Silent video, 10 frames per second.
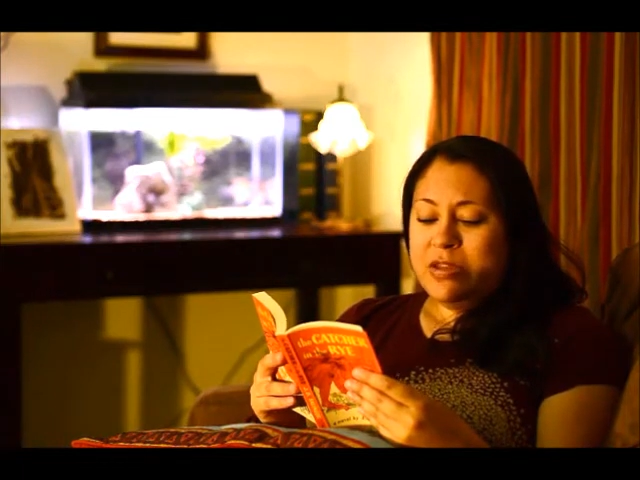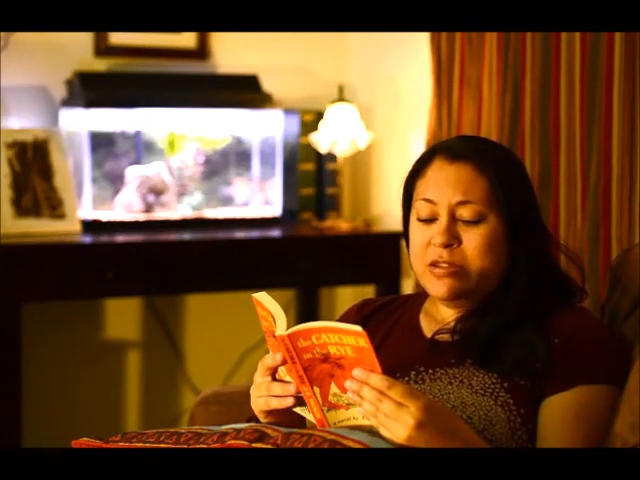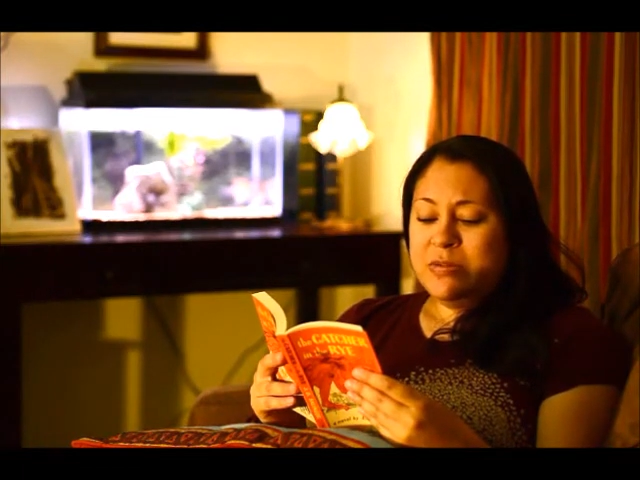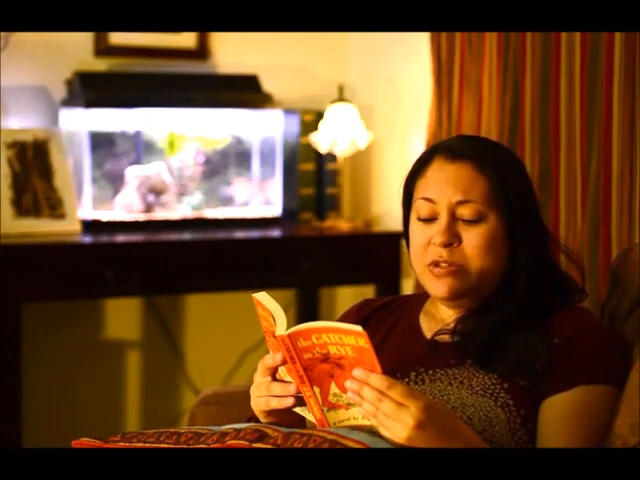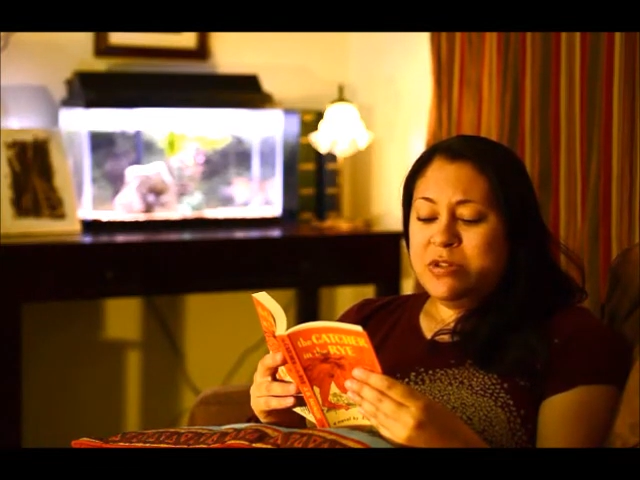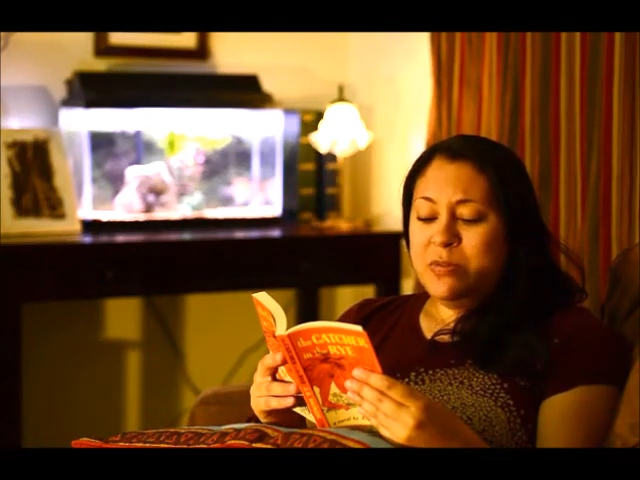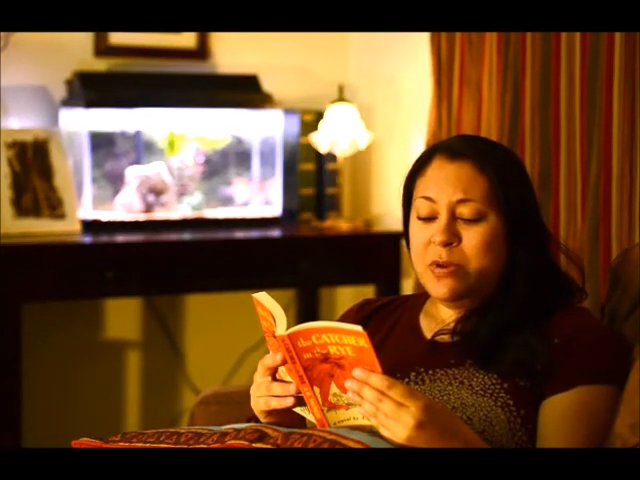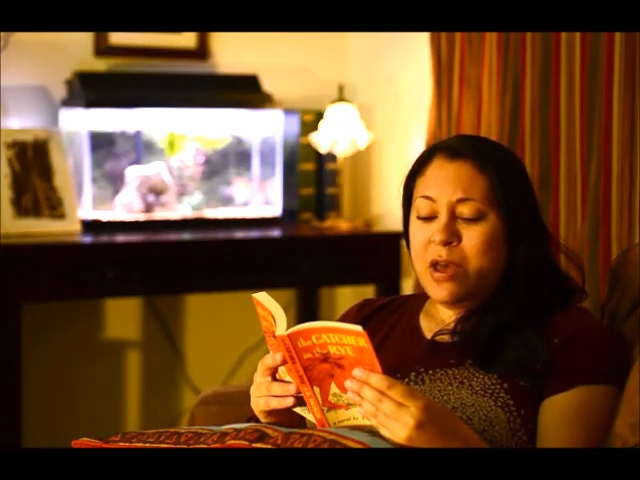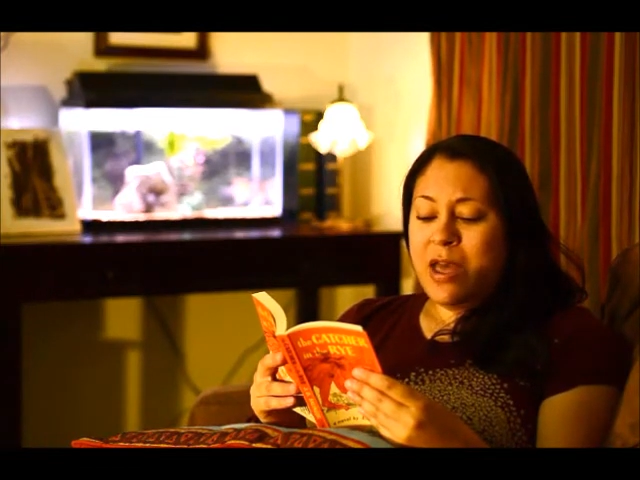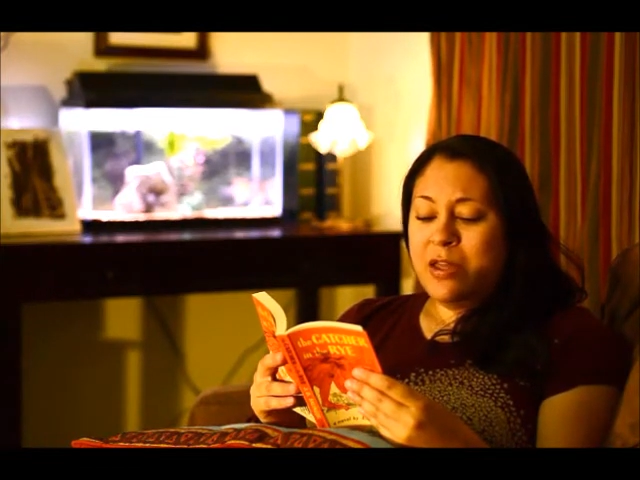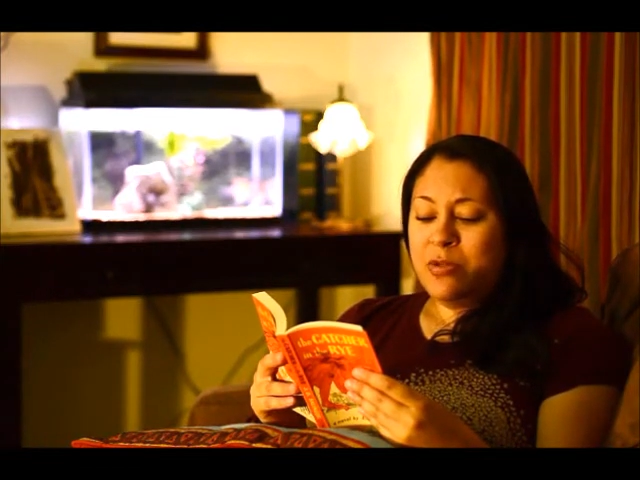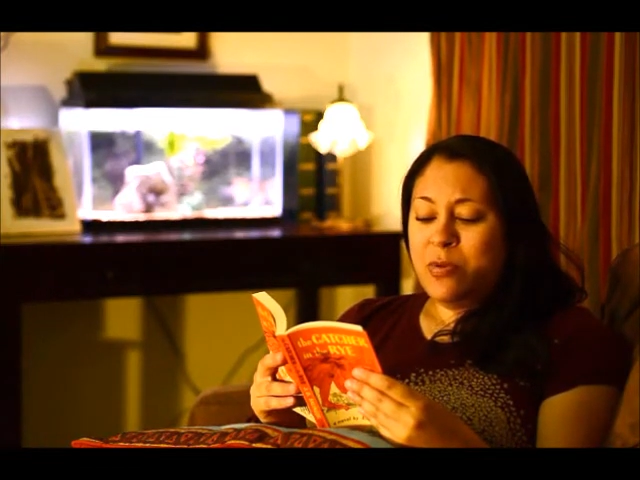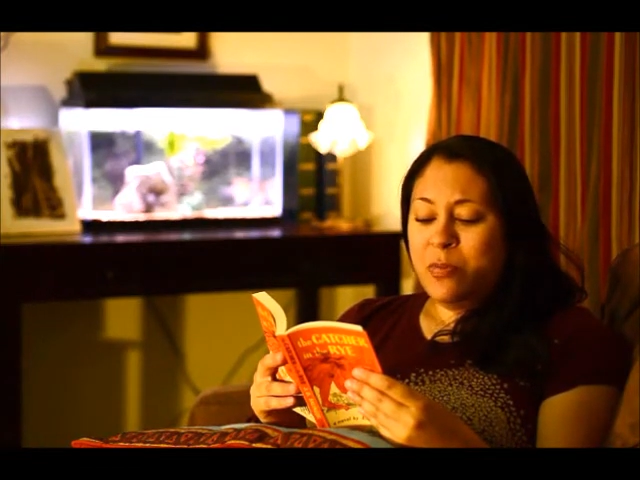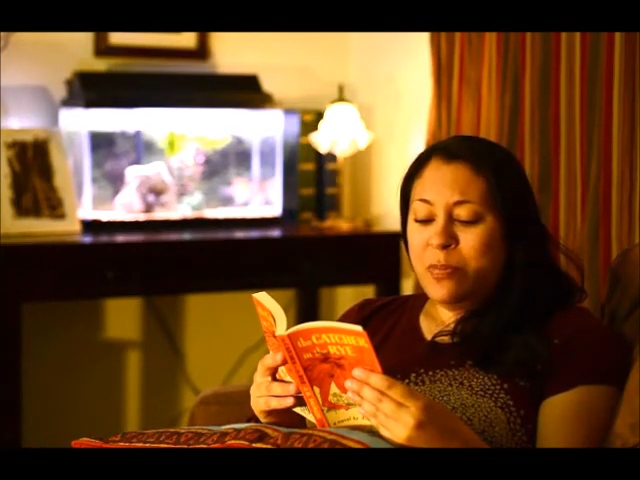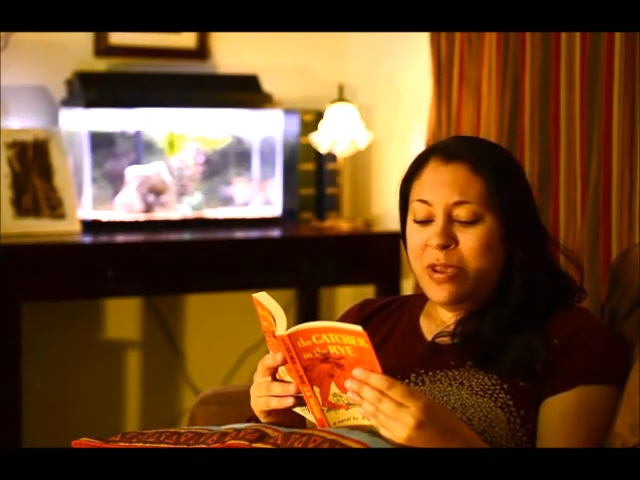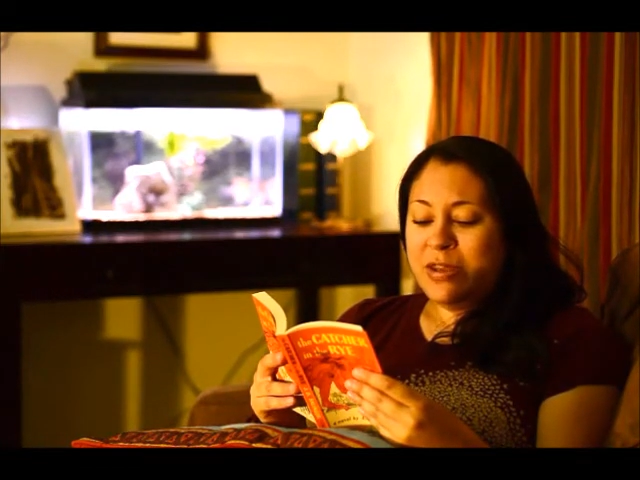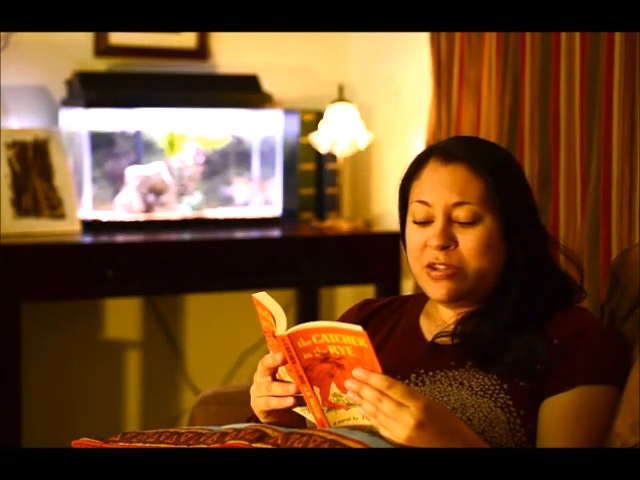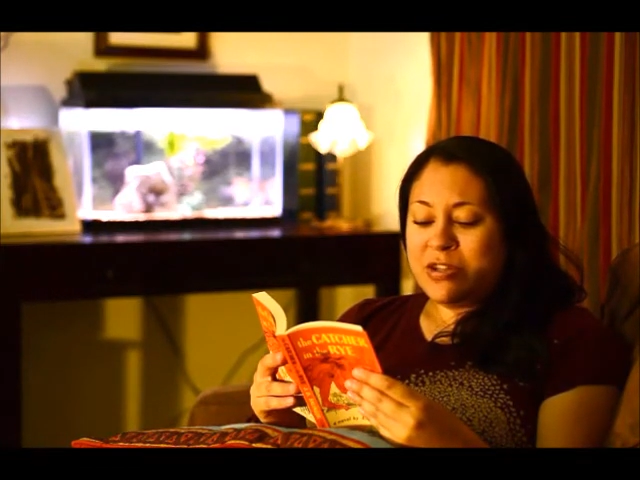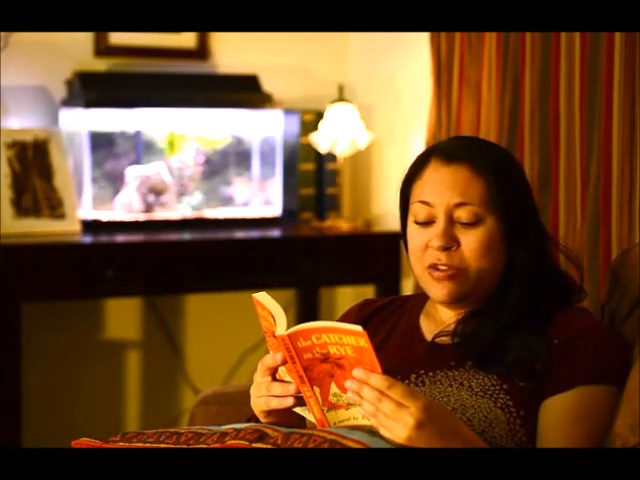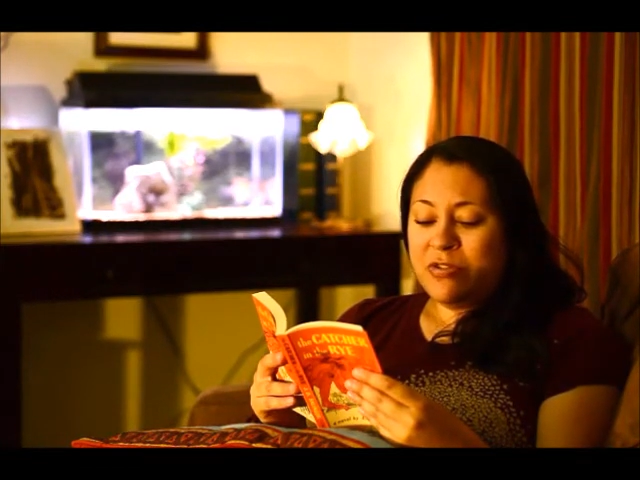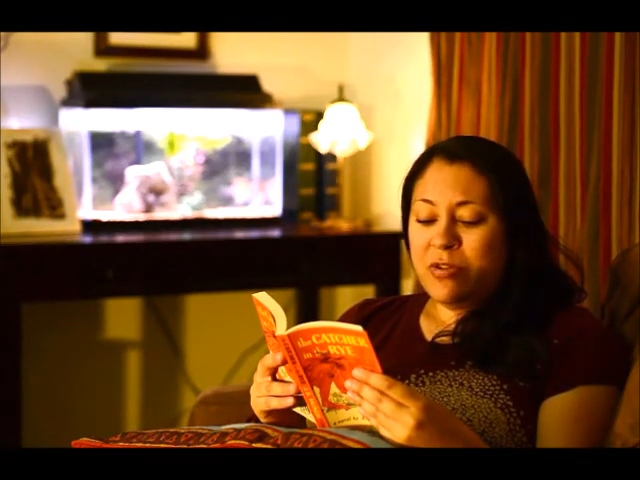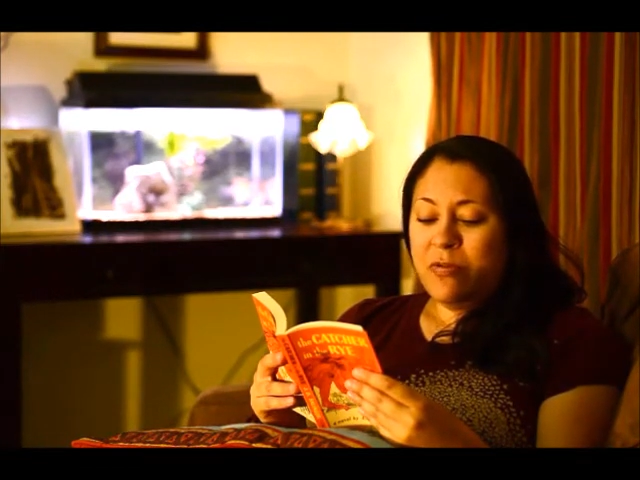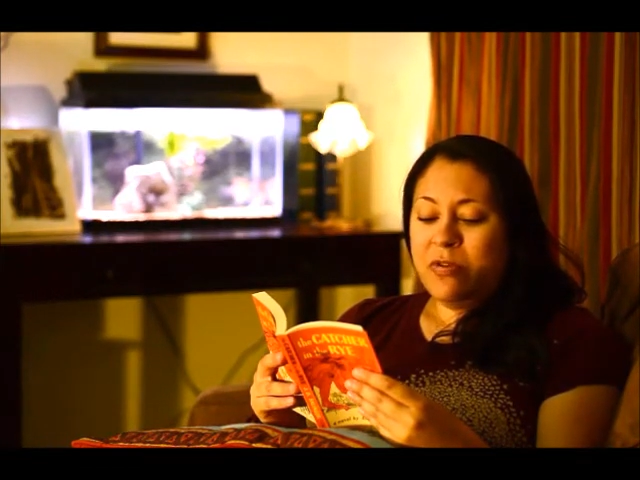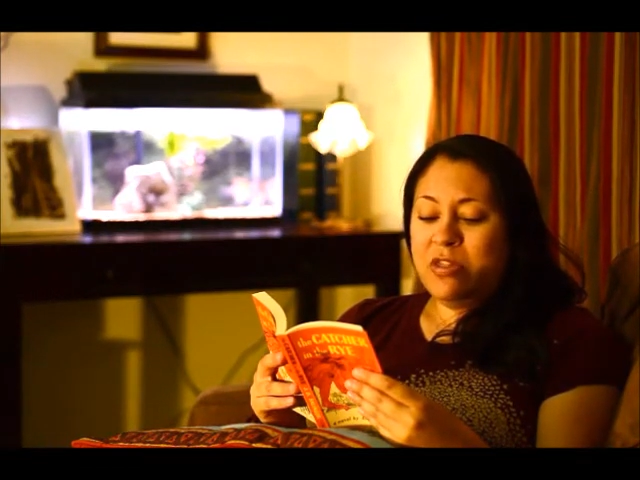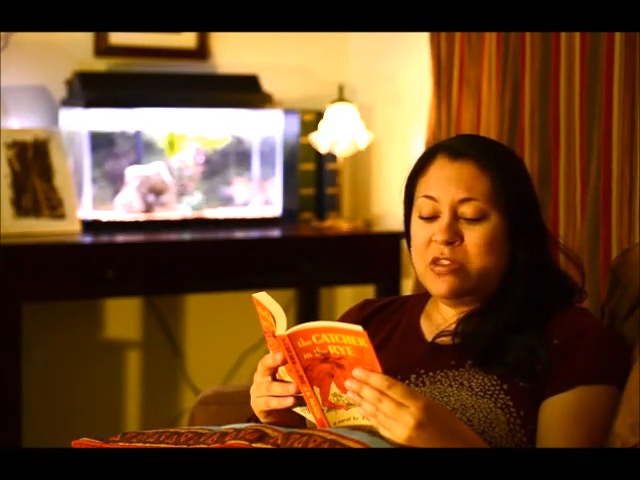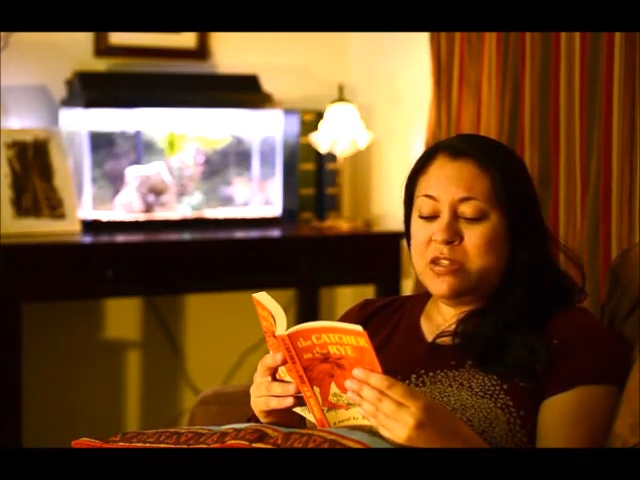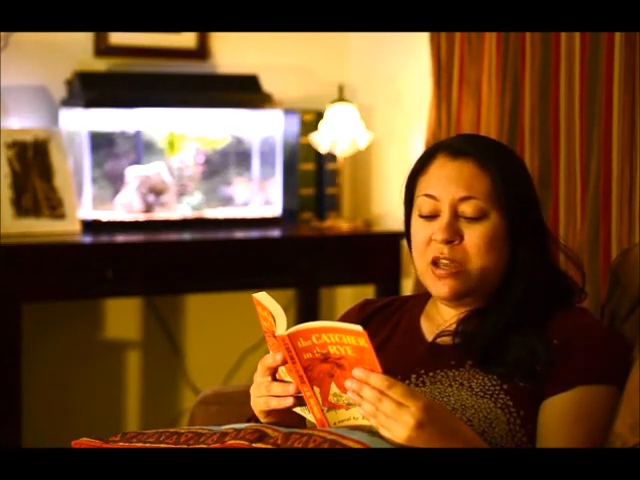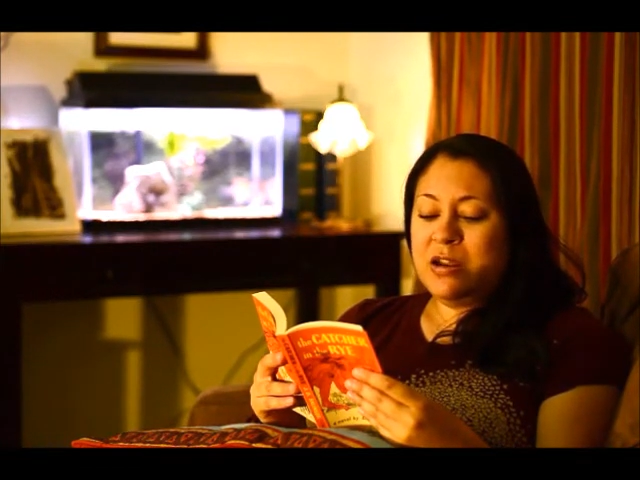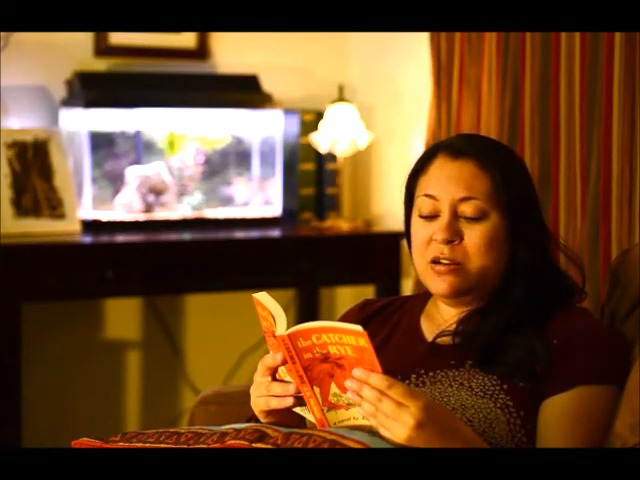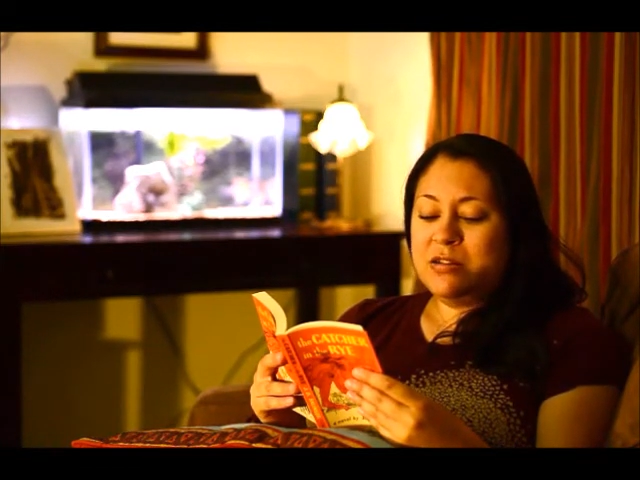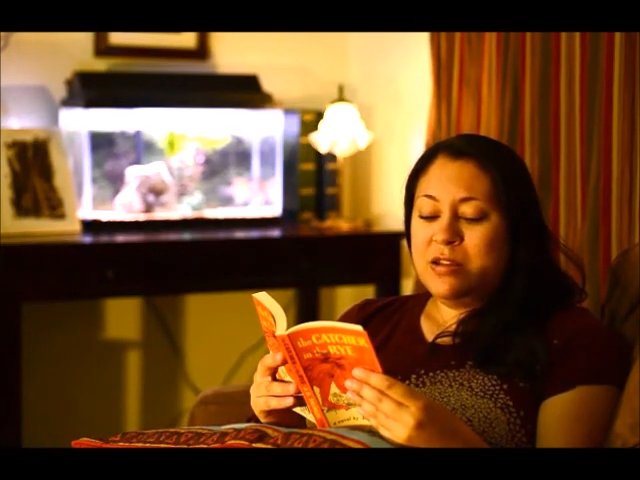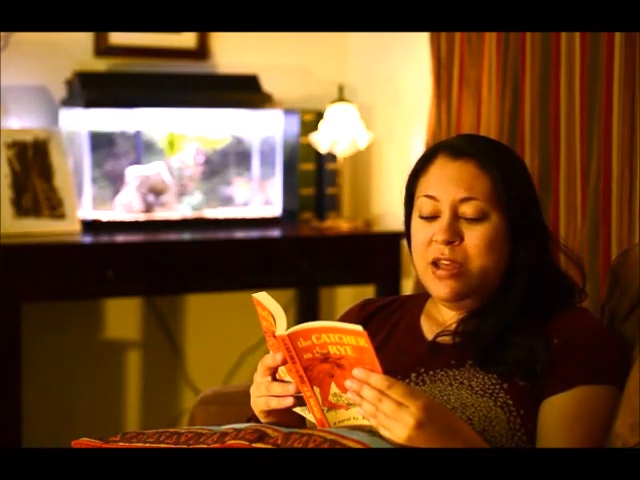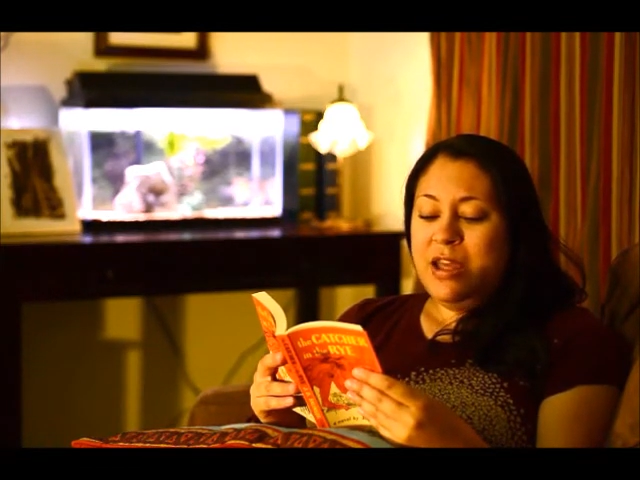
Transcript: Some stupid guy had thrown peanut shells all over the stairs,